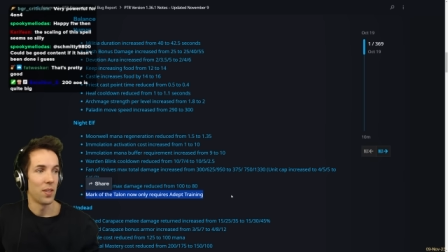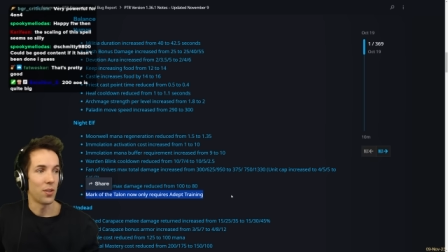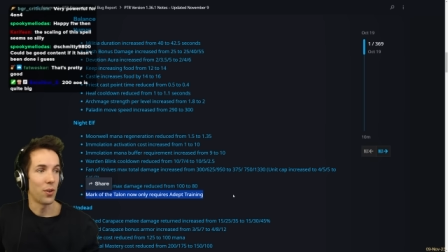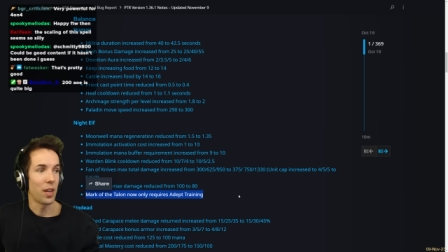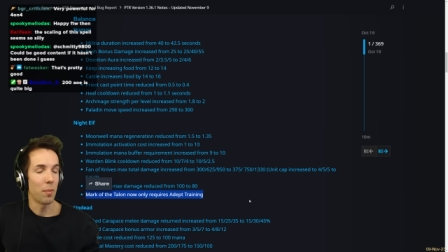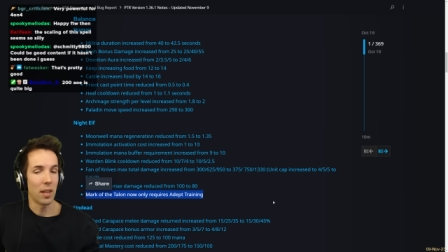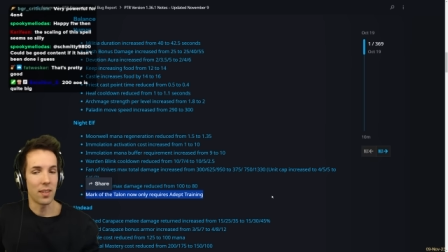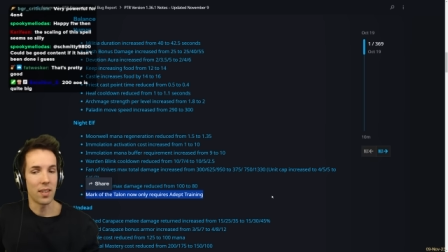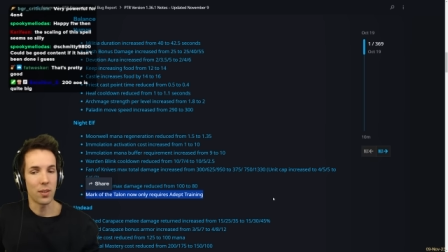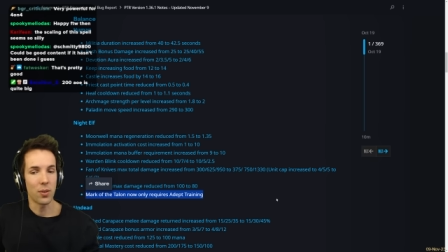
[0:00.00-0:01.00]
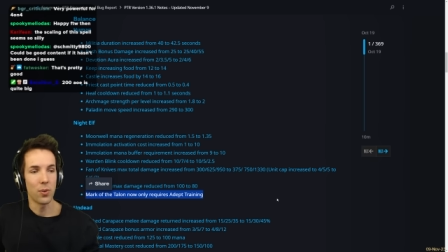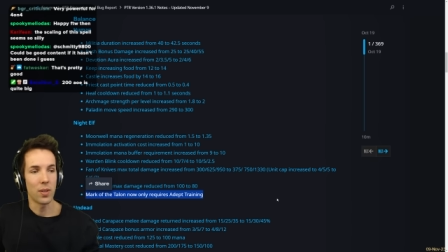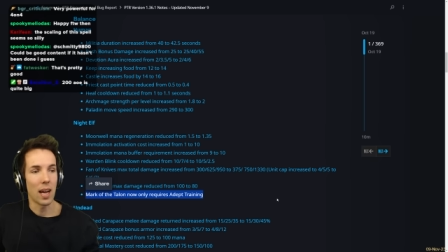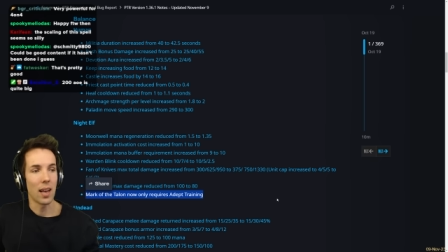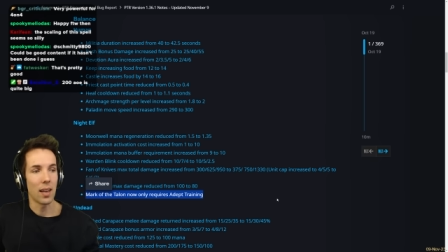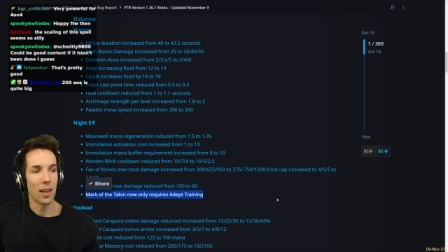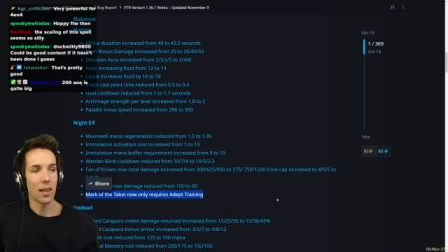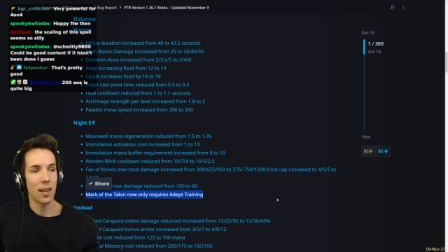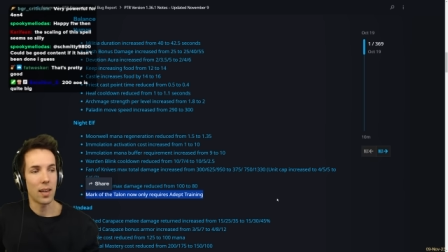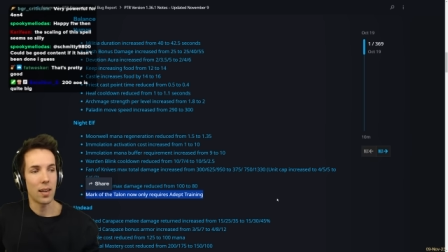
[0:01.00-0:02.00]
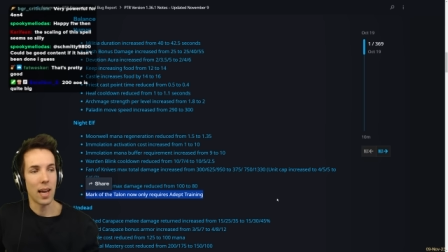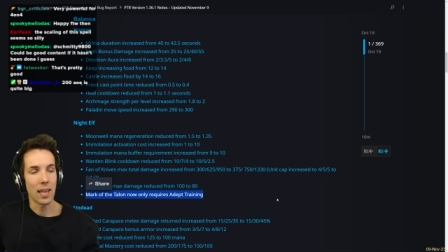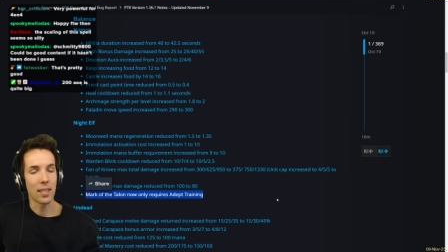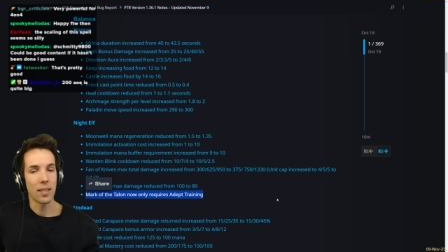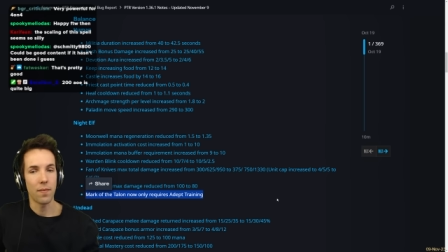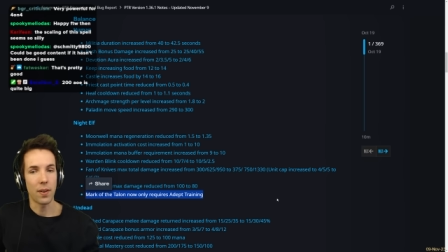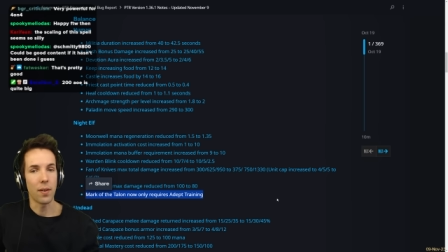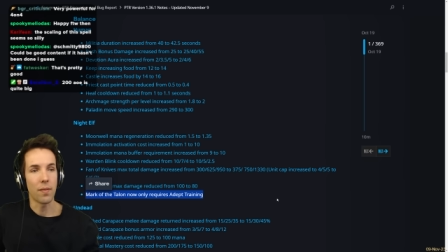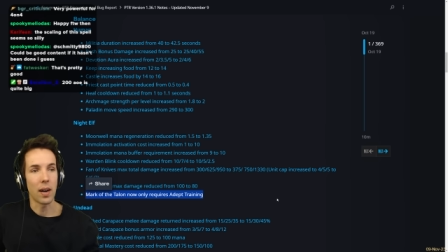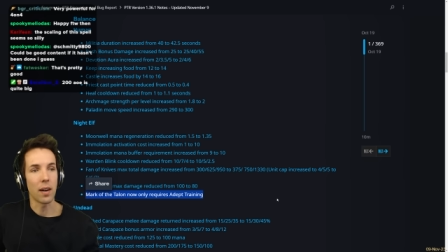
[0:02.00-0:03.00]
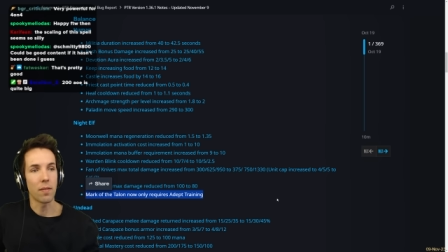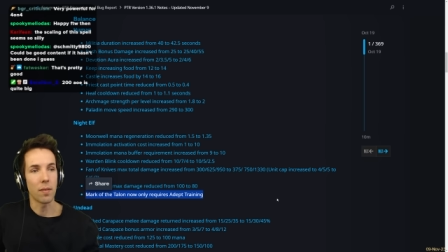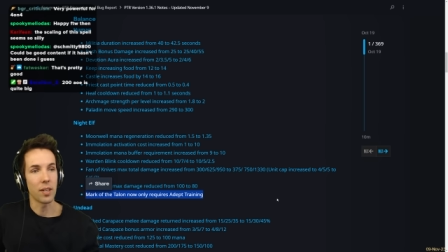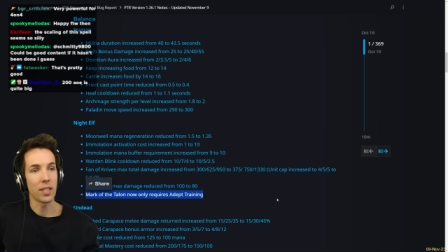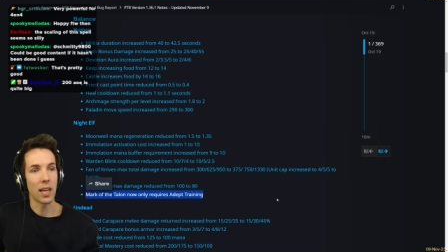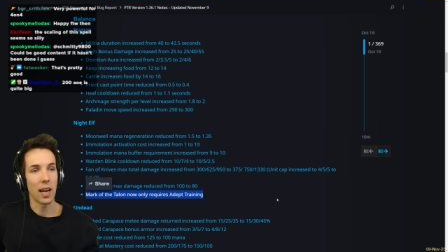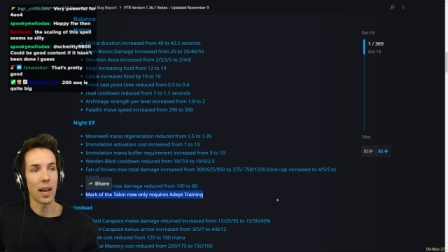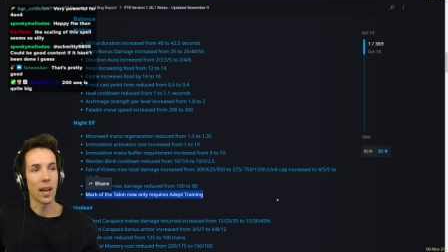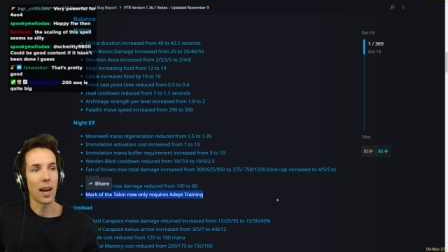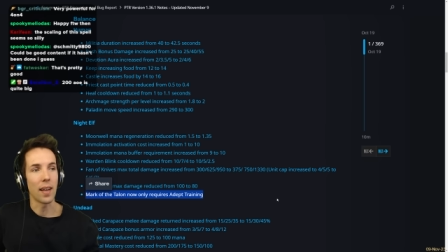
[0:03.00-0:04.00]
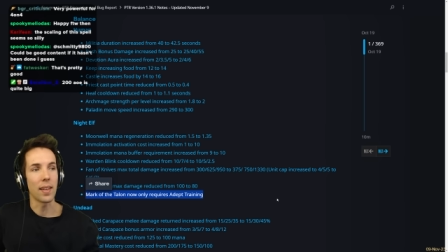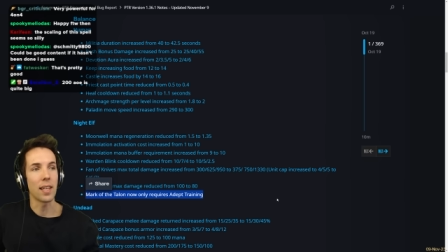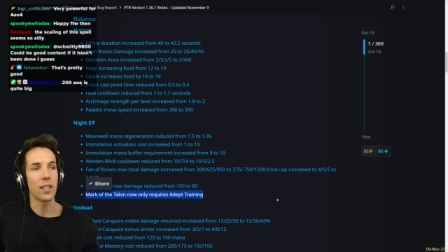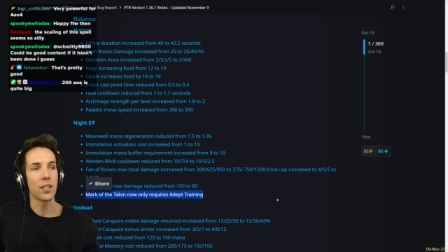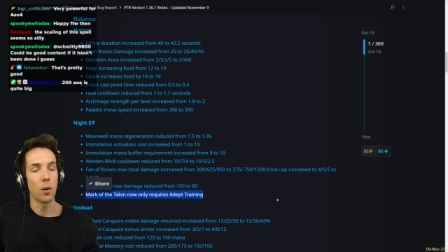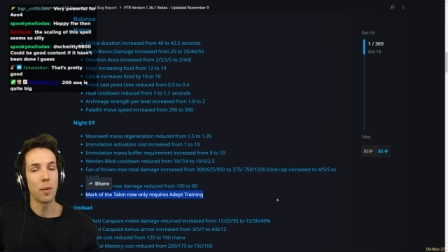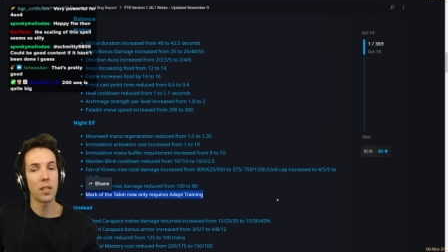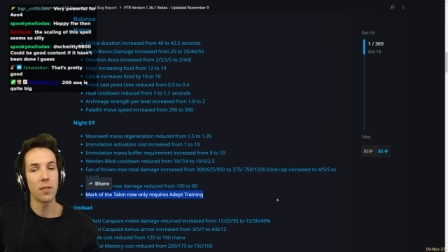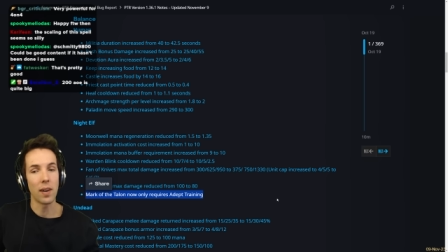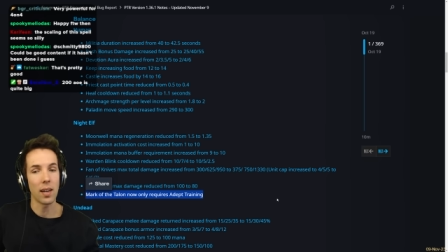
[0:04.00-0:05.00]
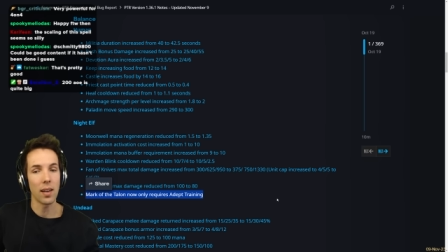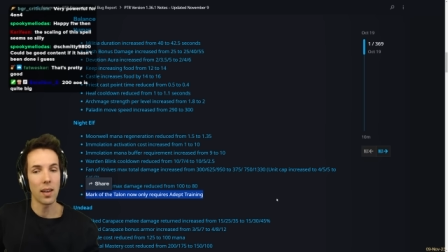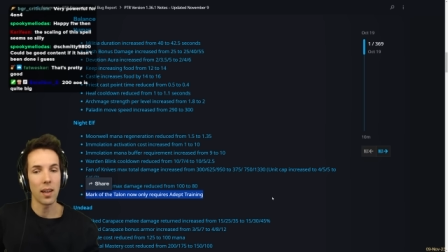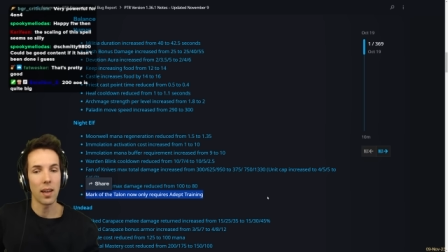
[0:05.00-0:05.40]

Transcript: So you can be a tier 2 Talon and cast Faerie Fire from the sky. I think that's so much fun